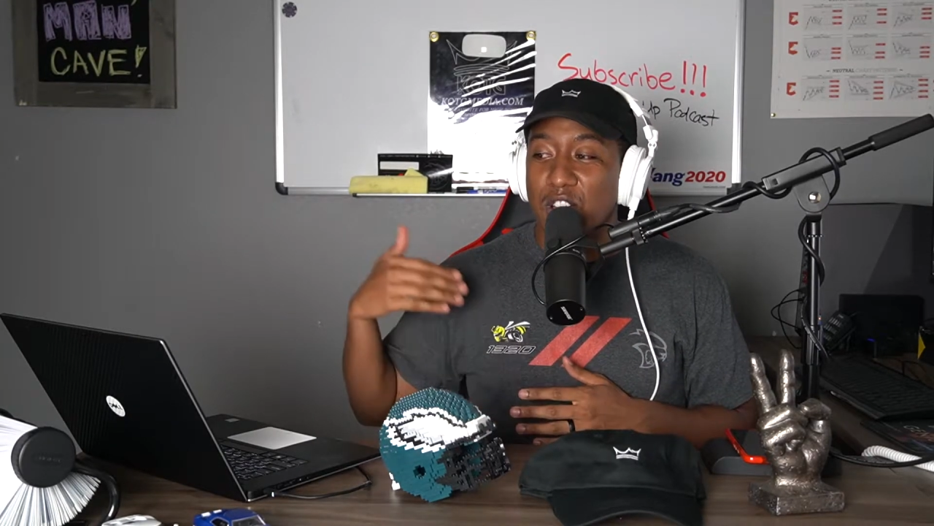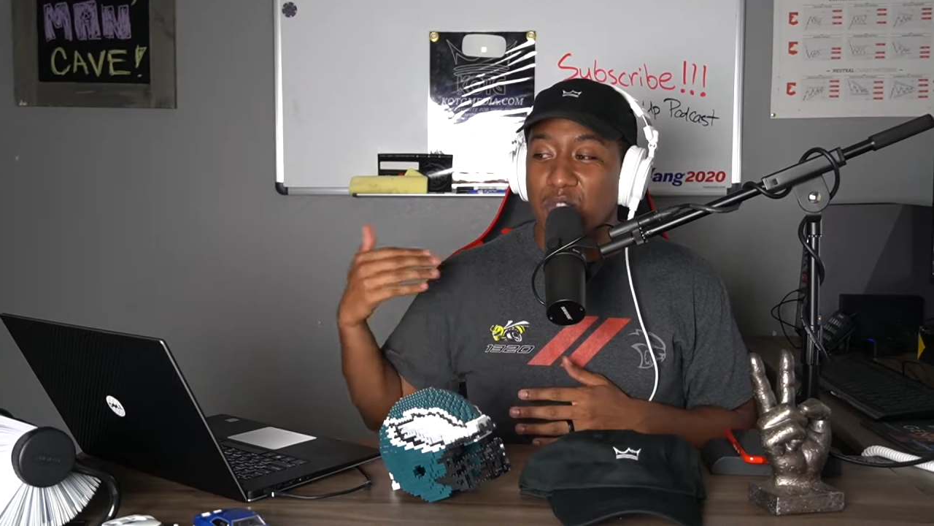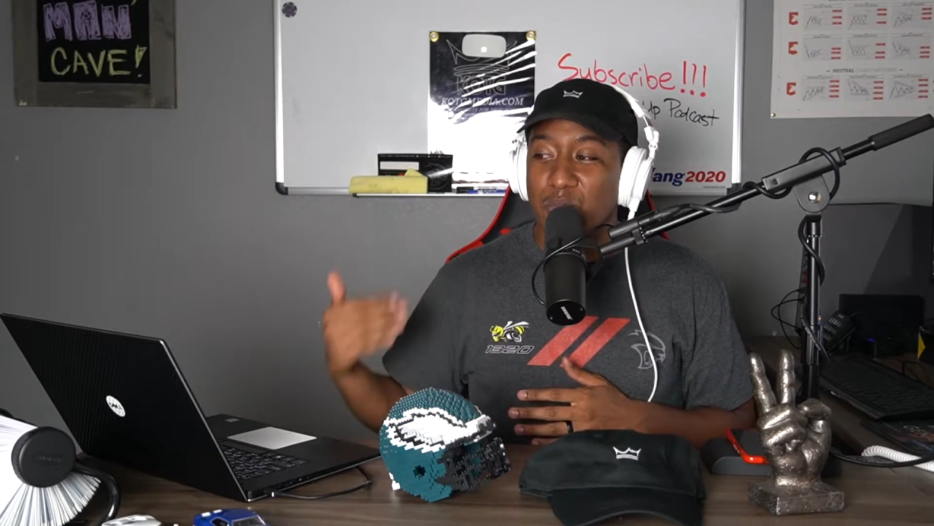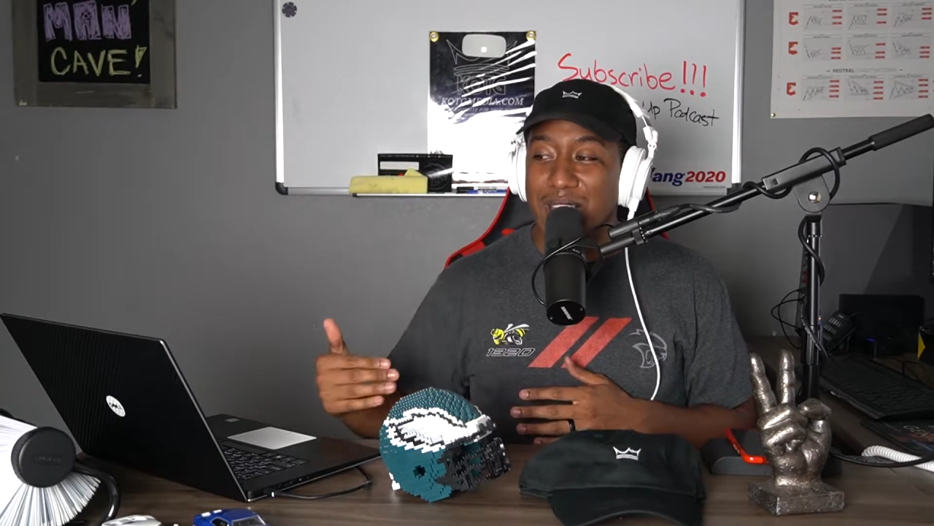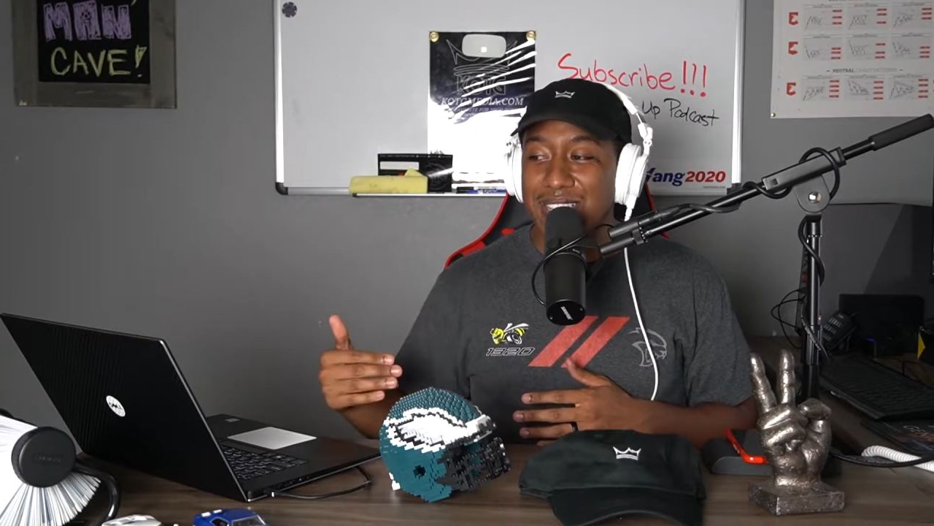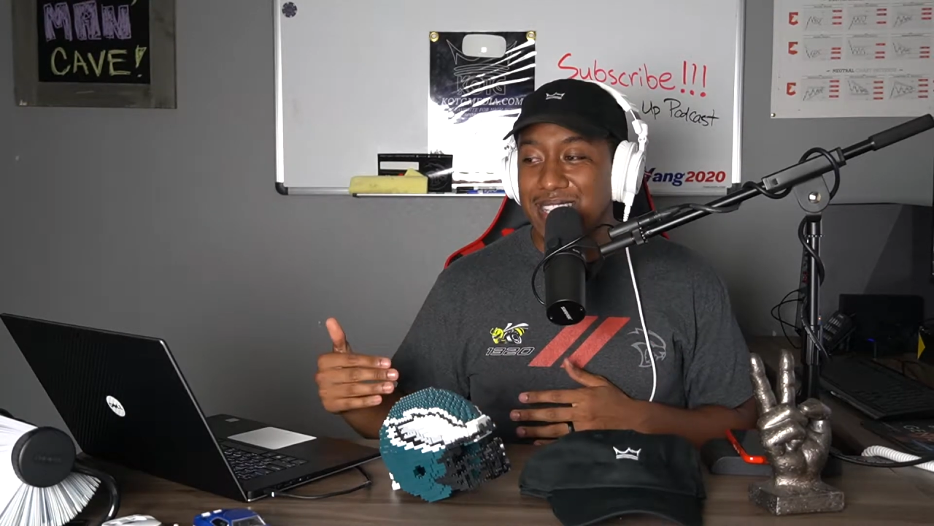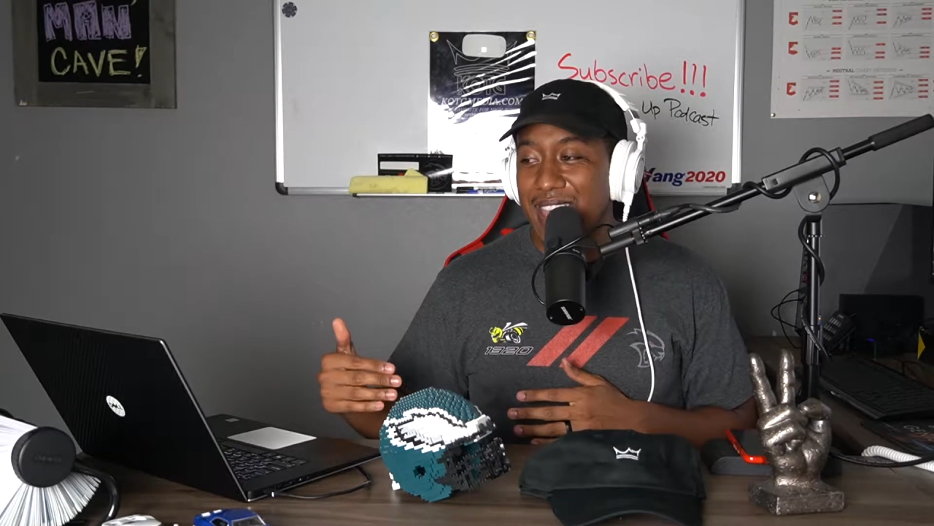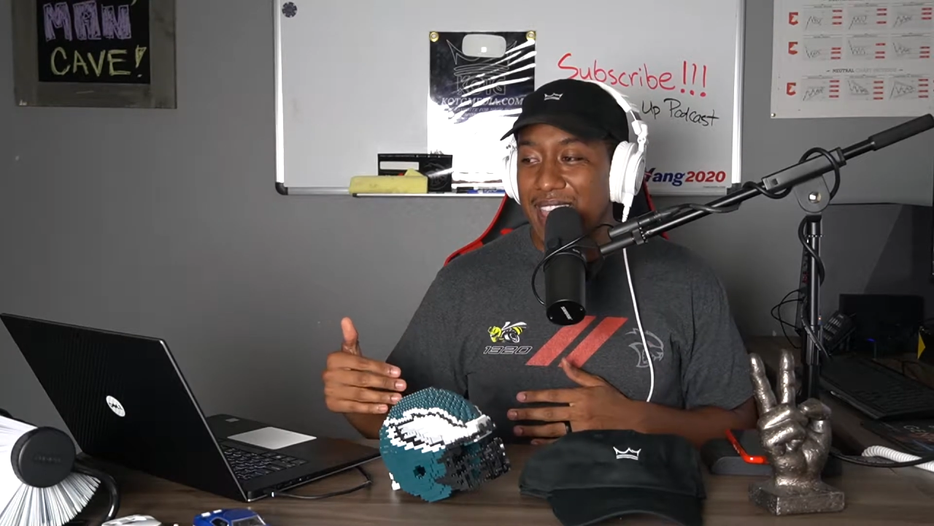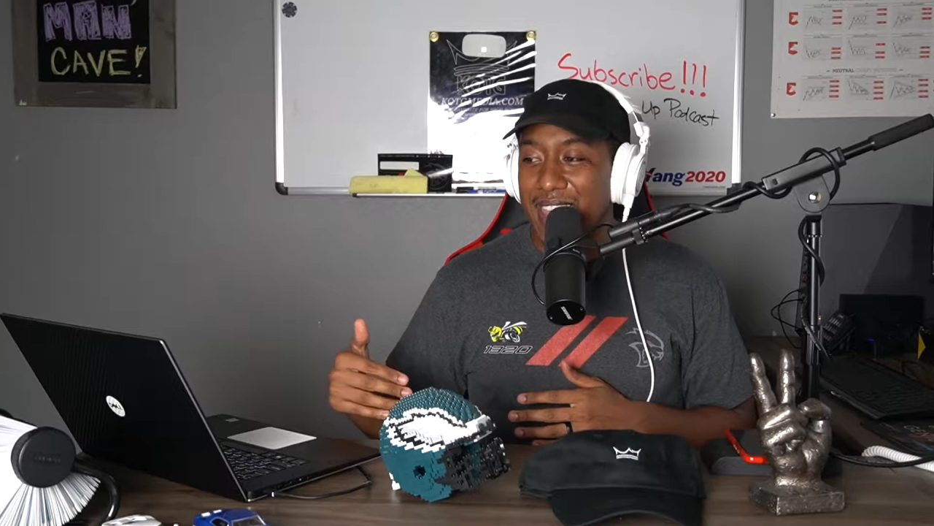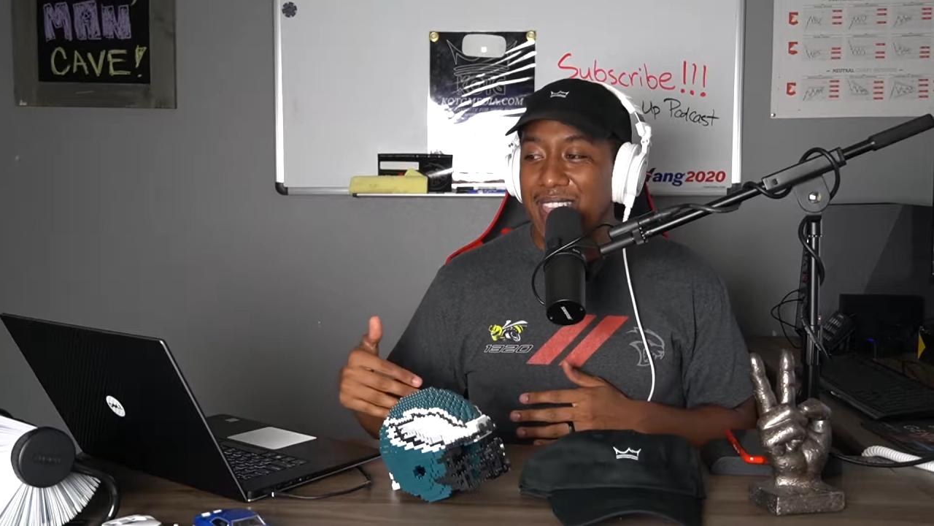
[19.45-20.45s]
on
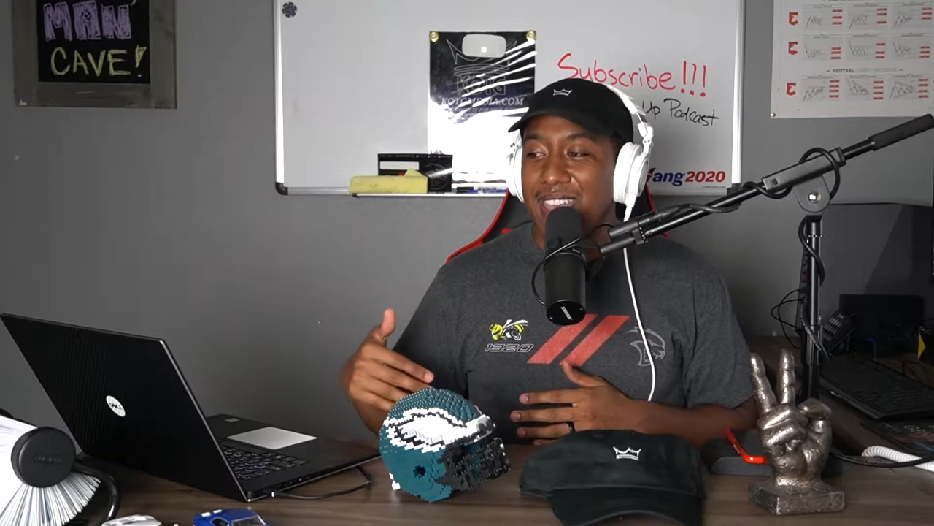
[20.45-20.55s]
Wednesday,